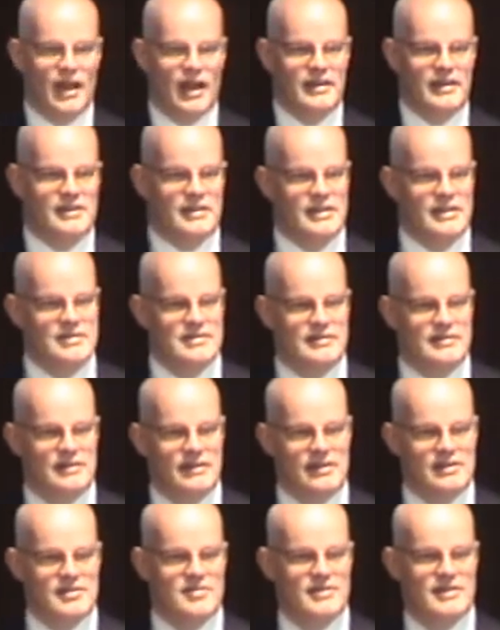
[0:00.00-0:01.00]
And
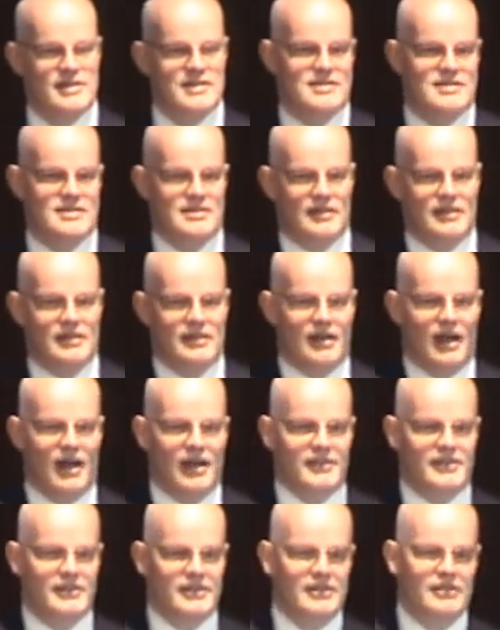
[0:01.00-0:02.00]
is this
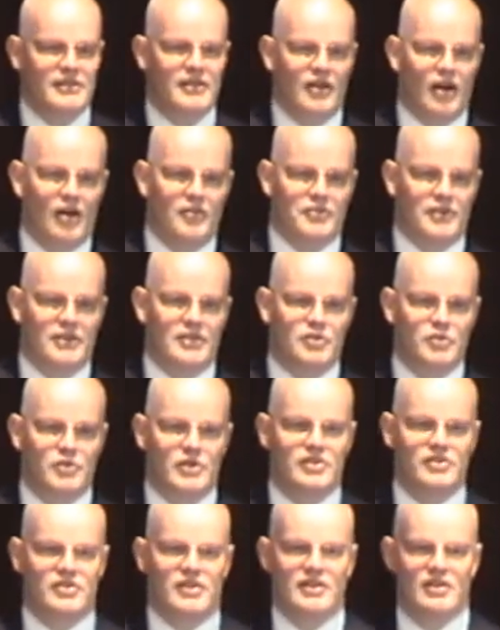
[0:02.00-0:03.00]
idea of
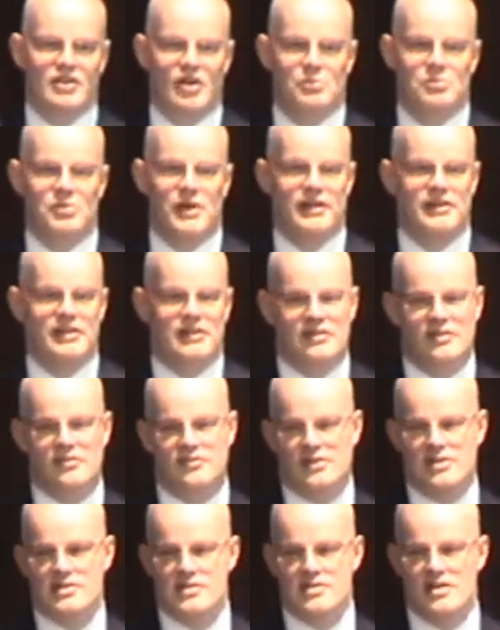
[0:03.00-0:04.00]
increasing
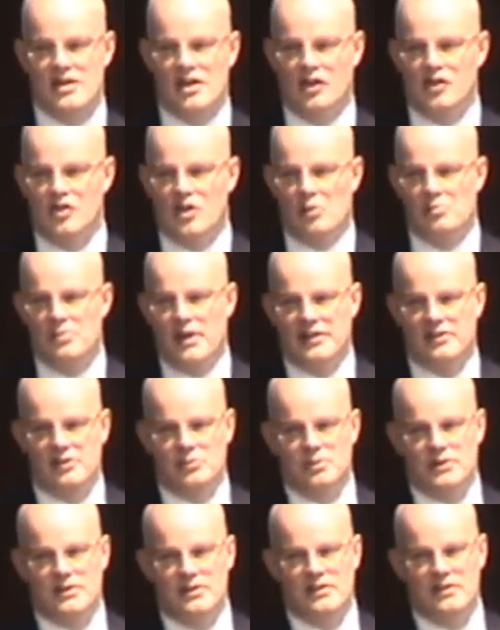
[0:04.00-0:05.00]
competitiveness
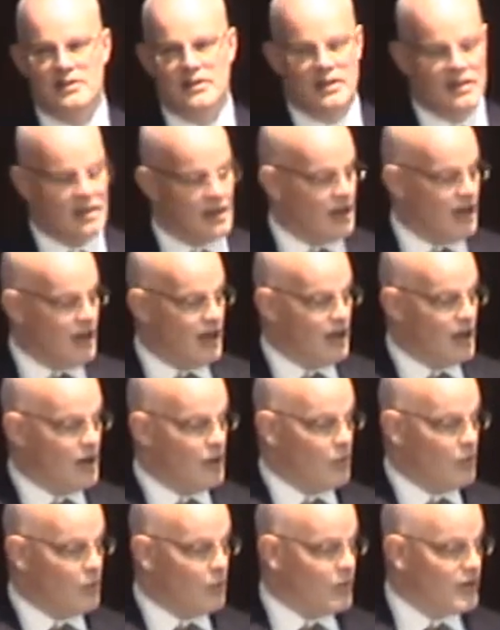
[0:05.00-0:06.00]
compatible
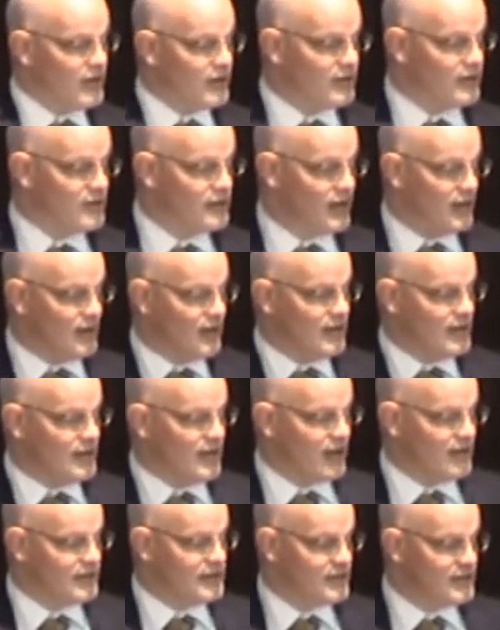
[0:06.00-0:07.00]
with
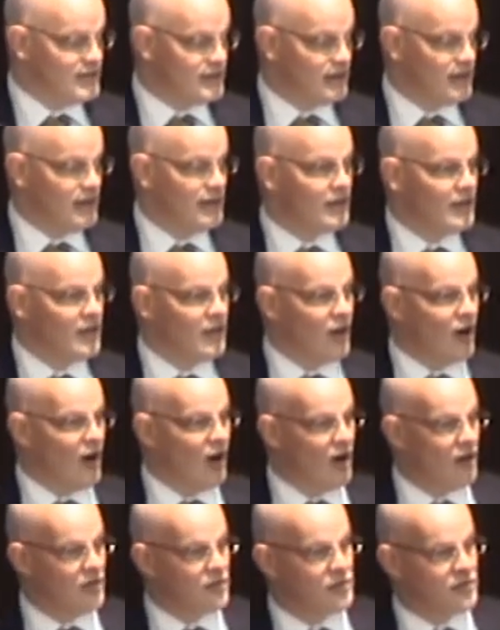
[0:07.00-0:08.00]
the idea
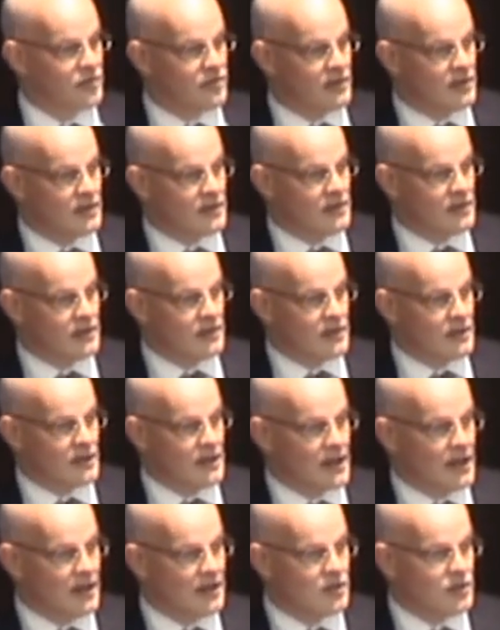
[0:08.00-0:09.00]
of
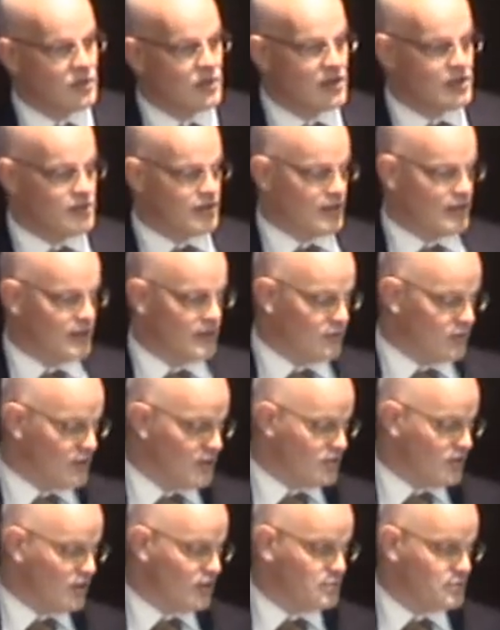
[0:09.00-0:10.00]
increasing
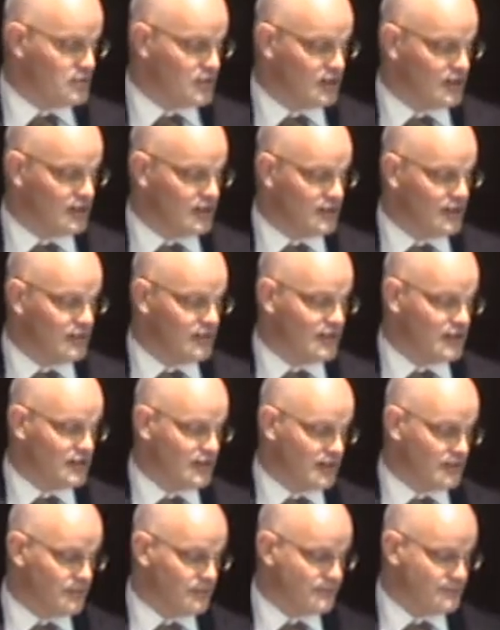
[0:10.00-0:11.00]
resource
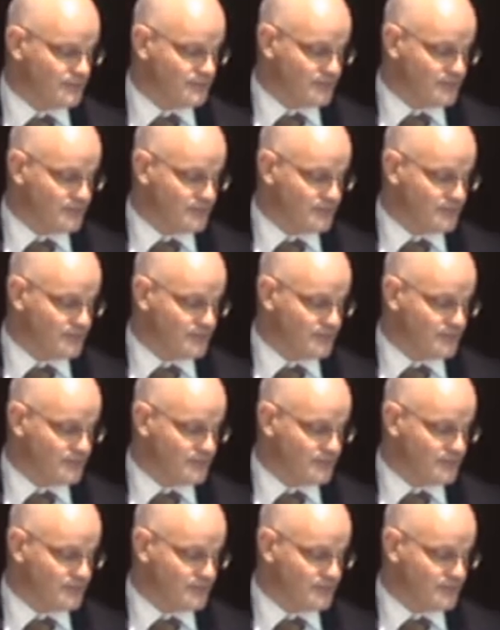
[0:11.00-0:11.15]
productivity?